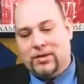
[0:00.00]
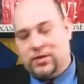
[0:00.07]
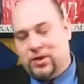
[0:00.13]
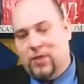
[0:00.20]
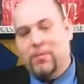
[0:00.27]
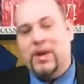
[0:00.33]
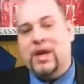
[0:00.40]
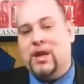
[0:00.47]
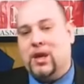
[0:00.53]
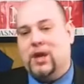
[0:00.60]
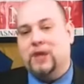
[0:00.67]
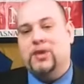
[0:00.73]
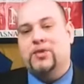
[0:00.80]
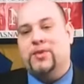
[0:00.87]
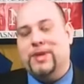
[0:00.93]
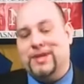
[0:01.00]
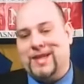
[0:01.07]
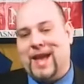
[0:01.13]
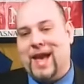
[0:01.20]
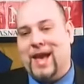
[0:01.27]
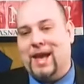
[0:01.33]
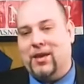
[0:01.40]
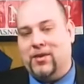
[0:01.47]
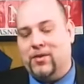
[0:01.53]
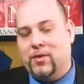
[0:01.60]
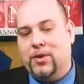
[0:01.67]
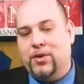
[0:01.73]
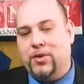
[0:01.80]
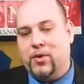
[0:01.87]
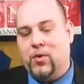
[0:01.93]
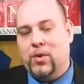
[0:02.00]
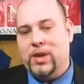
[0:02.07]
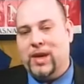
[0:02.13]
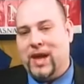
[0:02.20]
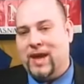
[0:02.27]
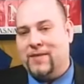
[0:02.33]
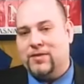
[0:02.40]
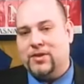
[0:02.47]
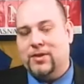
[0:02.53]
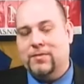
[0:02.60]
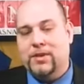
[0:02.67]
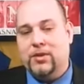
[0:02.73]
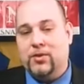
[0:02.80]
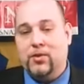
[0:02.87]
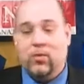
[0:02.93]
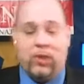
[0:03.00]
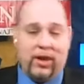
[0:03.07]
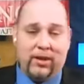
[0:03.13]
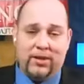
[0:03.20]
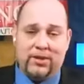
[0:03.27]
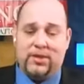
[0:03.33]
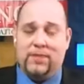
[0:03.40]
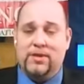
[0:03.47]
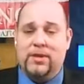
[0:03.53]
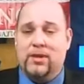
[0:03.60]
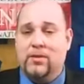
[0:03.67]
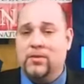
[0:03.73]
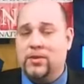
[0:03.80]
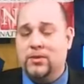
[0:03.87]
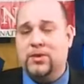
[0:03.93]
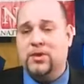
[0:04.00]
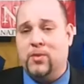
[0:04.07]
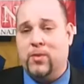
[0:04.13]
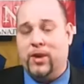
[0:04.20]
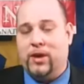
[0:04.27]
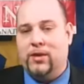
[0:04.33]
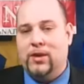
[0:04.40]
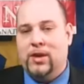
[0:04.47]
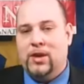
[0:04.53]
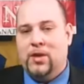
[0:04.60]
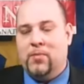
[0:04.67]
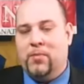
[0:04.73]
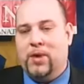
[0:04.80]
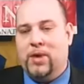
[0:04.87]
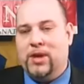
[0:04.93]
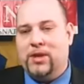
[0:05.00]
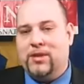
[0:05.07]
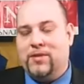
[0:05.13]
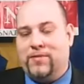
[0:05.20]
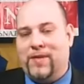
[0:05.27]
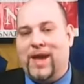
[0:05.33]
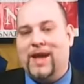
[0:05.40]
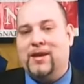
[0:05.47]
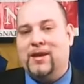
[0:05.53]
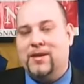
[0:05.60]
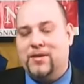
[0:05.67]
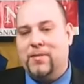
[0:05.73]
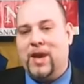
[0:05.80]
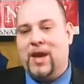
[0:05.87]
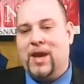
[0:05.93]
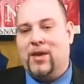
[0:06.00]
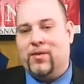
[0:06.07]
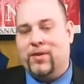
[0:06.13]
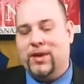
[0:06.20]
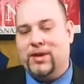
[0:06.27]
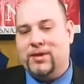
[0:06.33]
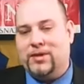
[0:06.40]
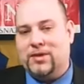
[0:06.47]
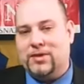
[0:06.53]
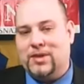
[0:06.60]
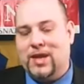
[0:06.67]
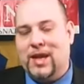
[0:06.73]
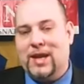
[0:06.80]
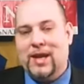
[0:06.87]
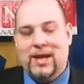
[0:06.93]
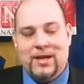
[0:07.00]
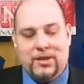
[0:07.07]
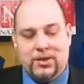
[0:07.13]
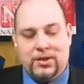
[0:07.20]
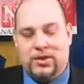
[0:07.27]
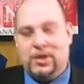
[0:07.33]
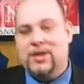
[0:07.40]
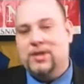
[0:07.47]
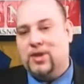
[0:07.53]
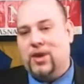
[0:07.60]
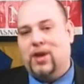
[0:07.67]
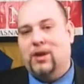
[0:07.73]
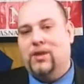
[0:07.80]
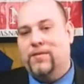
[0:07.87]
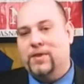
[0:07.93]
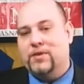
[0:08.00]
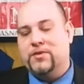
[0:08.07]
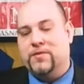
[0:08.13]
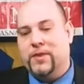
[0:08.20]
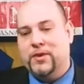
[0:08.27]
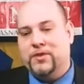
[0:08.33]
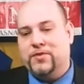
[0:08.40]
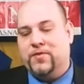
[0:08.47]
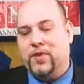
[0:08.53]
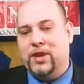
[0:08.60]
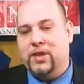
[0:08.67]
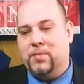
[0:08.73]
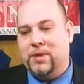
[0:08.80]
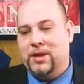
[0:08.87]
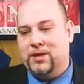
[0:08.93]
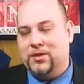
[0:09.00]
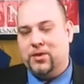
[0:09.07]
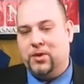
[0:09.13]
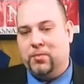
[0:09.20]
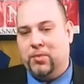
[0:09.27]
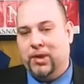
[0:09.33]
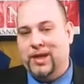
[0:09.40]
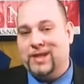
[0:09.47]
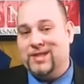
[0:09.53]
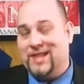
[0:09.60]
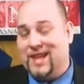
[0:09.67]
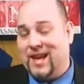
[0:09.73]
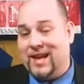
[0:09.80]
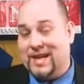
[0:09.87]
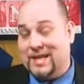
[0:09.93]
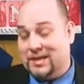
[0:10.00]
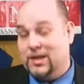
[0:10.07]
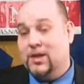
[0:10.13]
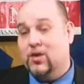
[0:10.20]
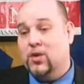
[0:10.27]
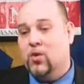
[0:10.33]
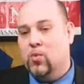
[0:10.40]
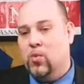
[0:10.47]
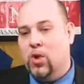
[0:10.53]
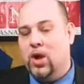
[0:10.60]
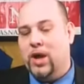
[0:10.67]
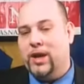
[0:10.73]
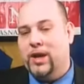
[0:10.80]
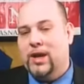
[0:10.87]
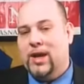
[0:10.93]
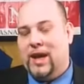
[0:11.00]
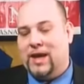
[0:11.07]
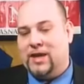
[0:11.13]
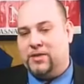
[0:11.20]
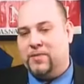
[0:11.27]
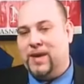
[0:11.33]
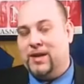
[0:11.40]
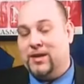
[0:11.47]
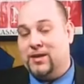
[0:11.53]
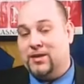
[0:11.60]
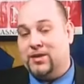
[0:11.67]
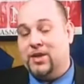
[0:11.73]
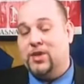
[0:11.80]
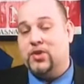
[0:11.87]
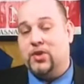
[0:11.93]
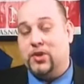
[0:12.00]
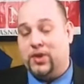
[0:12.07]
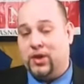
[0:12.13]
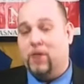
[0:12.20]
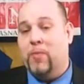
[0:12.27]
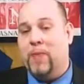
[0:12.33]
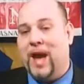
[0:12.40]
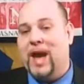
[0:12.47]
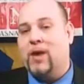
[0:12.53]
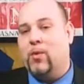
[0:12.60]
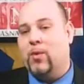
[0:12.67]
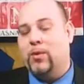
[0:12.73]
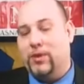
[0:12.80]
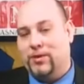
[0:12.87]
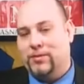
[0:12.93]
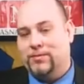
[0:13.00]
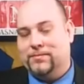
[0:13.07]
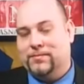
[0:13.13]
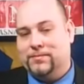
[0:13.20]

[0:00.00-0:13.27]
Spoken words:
so many countries added to it, you're going to have some that do well and some that don't do so well. But the fact of the matter is that since all of those votes for independence took place, not a single one has made a decision to go backward.